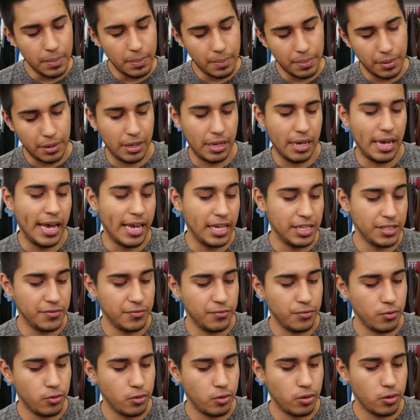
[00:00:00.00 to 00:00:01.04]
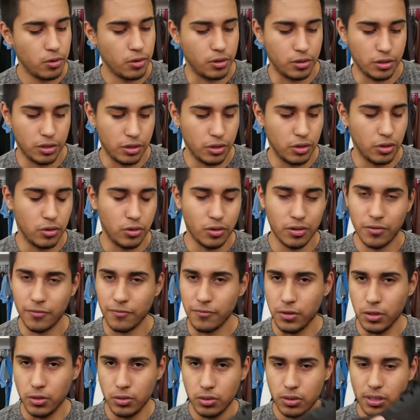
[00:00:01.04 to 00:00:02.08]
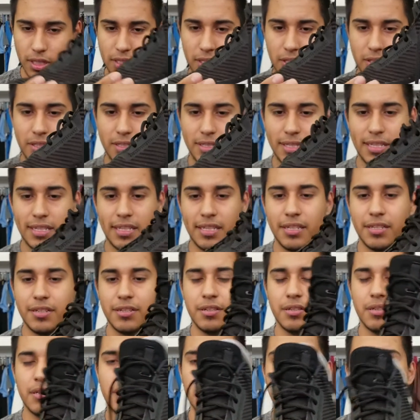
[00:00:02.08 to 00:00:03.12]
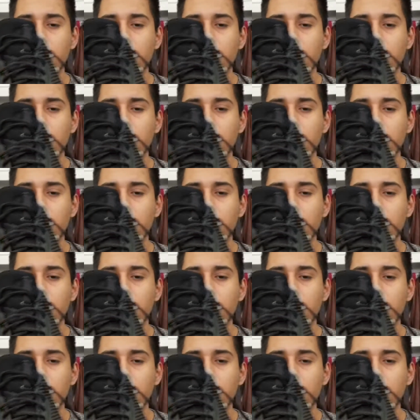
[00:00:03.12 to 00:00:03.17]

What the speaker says: But as for the fuse, as you see here,